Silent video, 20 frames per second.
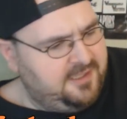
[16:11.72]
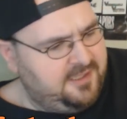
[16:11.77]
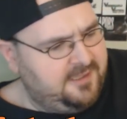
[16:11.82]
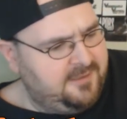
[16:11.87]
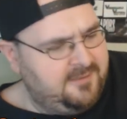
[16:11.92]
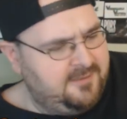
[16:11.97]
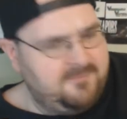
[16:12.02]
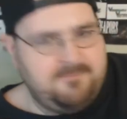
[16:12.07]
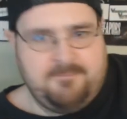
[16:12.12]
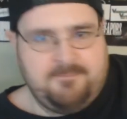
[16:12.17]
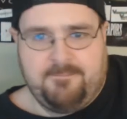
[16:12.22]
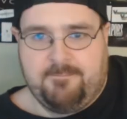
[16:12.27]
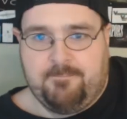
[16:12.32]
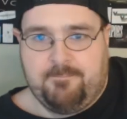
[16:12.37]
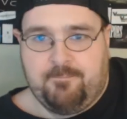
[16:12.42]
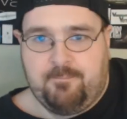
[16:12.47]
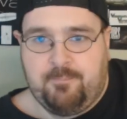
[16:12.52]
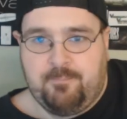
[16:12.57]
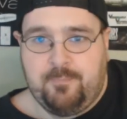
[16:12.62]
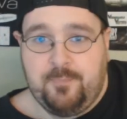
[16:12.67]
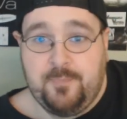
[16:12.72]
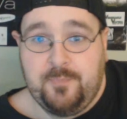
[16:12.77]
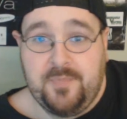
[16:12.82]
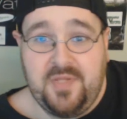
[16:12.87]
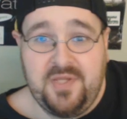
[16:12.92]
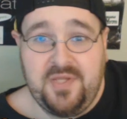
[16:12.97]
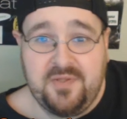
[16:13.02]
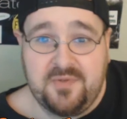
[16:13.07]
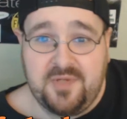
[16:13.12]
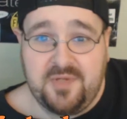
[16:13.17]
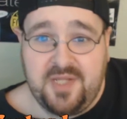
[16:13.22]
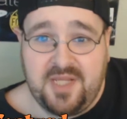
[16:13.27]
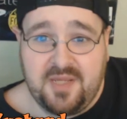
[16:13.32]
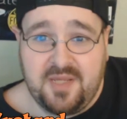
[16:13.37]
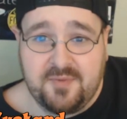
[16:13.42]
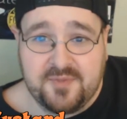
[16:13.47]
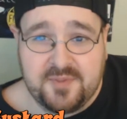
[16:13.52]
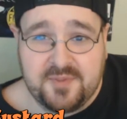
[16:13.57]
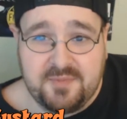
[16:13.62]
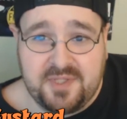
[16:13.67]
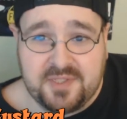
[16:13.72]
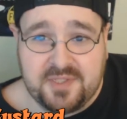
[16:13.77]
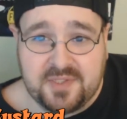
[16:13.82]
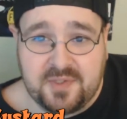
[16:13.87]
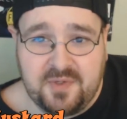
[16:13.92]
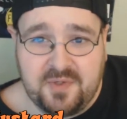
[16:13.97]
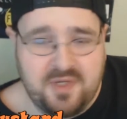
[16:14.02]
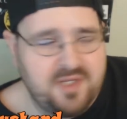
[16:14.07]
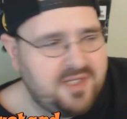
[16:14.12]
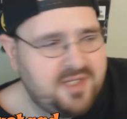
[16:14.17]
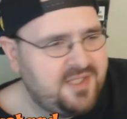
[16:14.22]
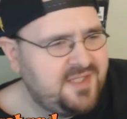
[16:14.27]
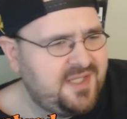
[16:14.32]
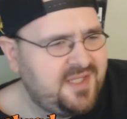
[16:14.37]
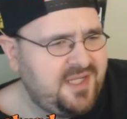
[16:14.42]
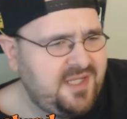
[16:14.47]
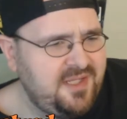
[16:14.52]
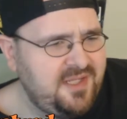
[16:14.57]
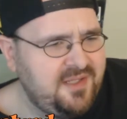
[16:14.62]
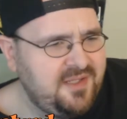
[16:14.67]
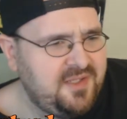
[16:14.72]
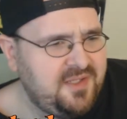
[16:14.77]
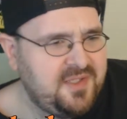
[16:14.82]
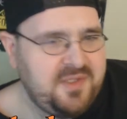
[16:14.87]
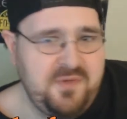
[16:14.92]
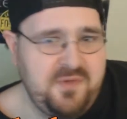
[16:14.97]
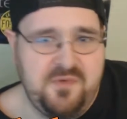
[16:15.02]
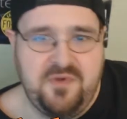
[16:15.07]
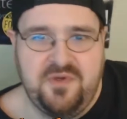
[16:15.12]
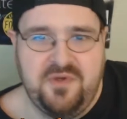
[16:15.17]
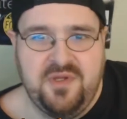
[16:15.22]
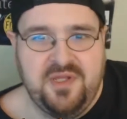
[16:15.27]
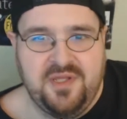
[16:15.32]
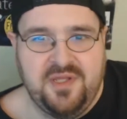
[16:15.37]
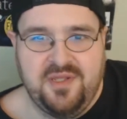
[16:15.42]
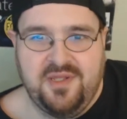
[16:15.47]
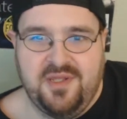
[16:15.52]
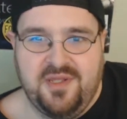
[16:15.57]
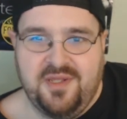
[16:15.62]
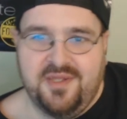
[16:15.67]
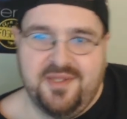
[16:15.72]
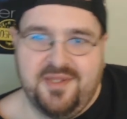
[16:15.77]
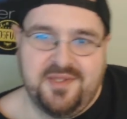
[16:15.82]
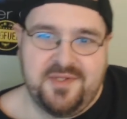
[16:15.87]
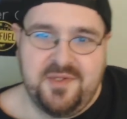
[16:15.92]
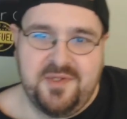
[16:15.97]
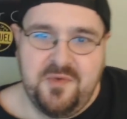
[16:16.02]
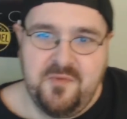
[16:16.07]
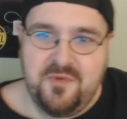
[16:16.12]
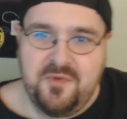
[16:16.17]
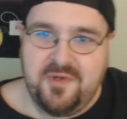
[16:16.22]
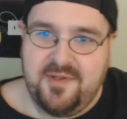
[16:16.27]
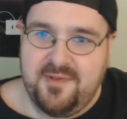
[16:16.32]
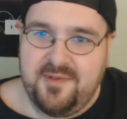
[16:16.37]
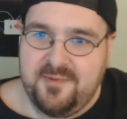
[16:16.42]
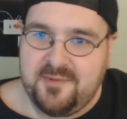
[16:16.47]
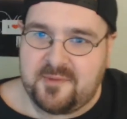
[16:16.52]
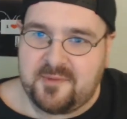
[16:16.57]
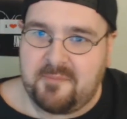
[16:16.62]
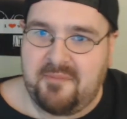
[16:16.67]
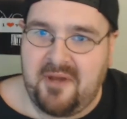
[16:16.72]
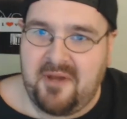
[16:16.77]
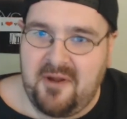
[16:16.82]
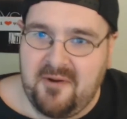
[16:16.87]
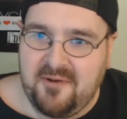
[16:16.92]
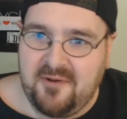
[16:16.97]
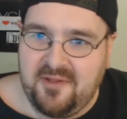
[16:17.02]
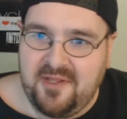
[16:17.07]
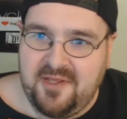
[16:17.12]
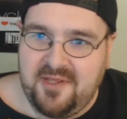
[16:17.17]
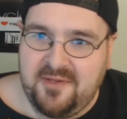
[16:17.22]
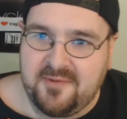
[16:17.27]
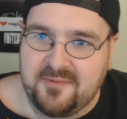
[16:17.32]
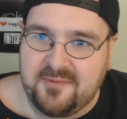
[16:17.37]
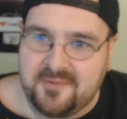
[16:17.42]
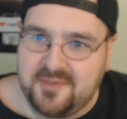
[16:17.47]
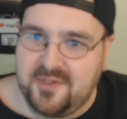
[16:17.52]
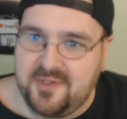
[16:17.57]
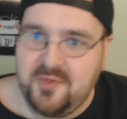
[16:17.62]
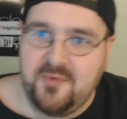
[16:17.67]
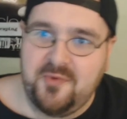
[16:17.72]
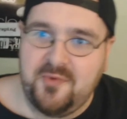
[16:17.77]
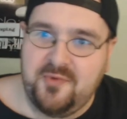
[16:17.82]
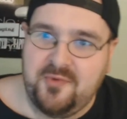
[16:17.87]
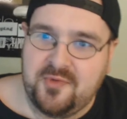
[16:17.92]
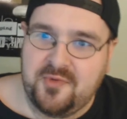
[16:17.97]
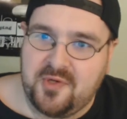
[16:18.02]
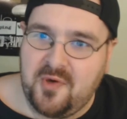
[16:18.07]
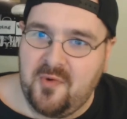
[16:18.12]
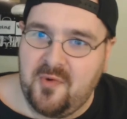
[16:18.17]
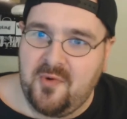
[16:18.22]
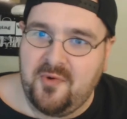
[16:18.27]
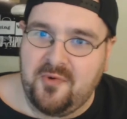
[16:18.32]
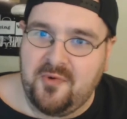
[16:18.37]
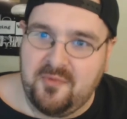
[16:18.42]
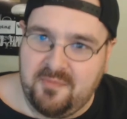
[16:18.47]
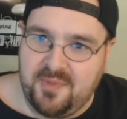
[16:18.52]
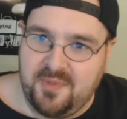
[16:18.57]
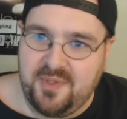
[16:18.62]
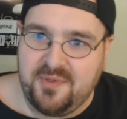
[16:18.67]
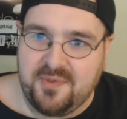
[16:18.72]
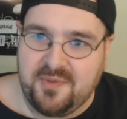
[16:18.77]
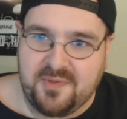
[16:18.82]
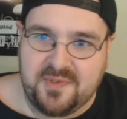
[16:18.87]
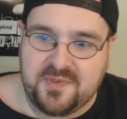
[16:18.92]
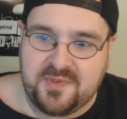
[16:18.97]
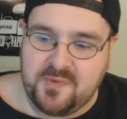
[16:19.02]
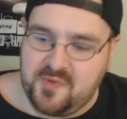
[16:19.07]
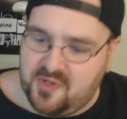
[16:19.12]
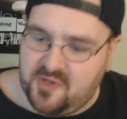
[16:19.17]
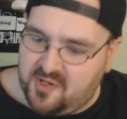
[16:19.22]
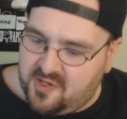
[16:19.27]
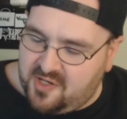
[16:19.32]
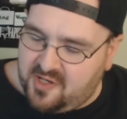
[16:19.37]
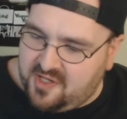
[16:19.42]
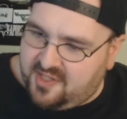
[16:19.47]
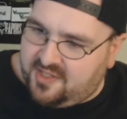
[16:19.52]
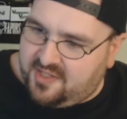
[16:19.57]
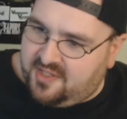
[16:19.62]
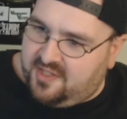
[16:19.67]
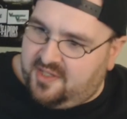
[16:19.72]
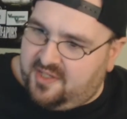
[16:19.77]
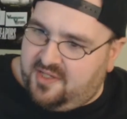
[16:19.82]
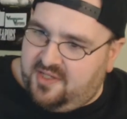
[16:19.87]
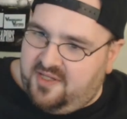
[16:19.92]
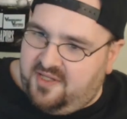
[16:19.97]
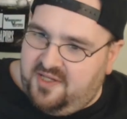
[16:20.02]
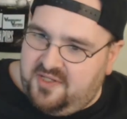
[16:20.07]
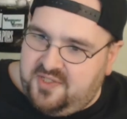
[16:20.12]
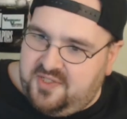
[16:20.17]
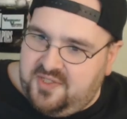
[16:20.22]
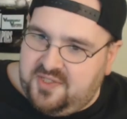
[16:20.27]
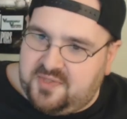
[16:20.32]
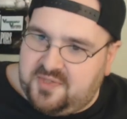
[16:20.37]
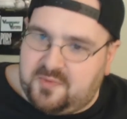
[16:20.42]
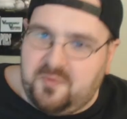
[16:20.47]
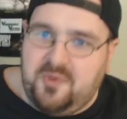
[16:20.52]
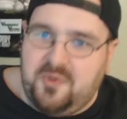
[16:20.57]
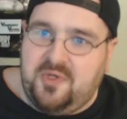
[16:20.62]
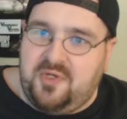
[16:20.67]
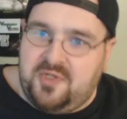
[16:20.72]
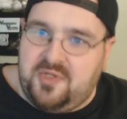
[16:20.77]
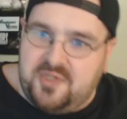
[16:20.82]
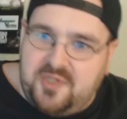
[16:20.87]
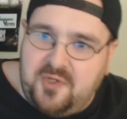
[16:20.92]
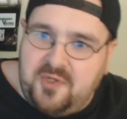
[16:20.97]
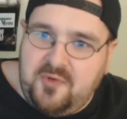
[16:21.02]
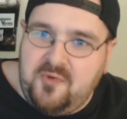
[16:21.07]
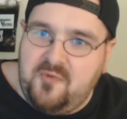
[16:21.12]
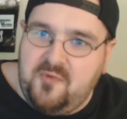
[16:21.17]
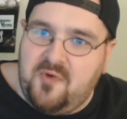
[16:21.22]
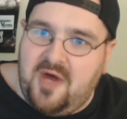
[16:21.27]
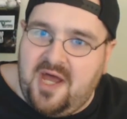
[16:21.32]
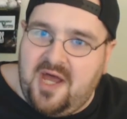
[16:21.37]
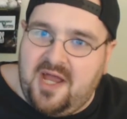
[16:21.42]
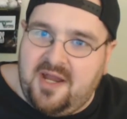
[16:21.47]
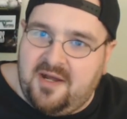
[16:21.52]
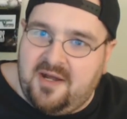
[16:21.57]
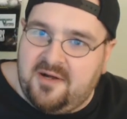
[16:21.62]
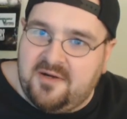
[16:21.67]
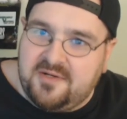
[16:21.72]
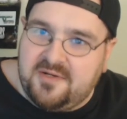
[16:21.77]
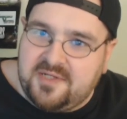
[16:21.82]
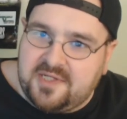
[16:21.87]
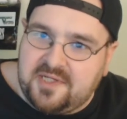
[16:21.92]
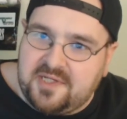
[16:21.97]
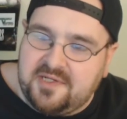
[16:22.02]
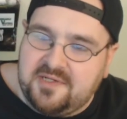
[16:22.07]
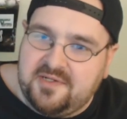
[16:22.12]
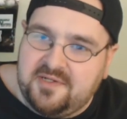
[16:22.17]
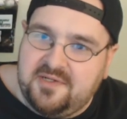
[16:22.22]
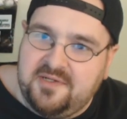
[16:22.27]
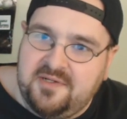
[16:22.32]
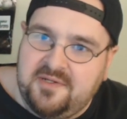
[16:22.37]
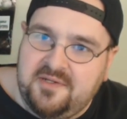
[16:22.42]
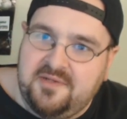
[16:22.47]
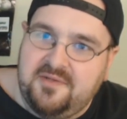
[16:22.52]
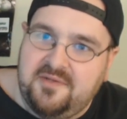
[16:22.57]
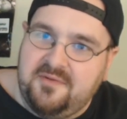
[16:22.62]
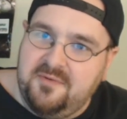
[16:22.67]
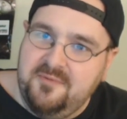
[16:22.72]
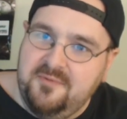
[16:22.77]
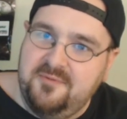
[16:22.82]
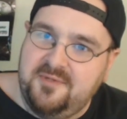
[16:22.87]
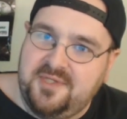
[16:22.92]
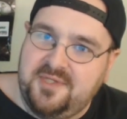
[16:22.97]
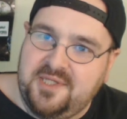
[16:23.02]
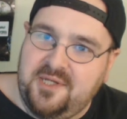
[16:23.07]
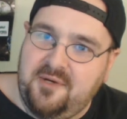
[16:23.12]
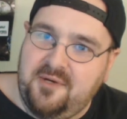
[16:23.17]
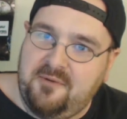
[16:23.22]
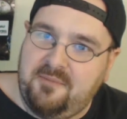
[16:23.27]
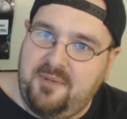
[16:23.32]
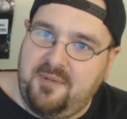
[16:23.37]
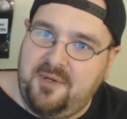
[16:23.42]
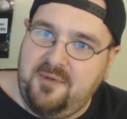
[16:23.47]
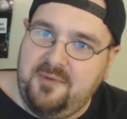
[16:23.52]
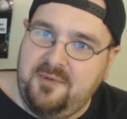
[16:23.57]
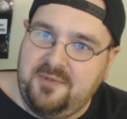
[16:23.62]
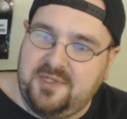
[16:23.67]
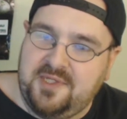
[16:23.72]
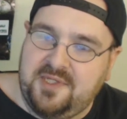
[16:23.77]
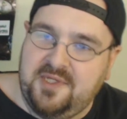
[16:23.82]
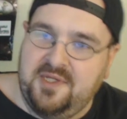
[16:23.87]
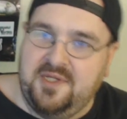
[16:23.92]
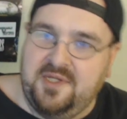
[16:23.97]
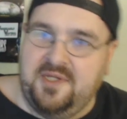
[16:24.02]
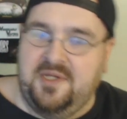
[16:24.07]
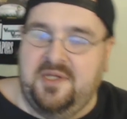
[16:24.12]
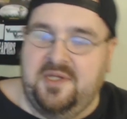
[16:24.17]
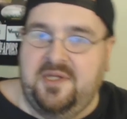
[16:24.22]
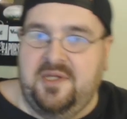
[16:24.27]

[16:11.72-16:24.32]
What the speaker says: ohms. The other day I was messing around. I said, hey, let's do one of those parallel dual coil builds where it's just running two wires through the center post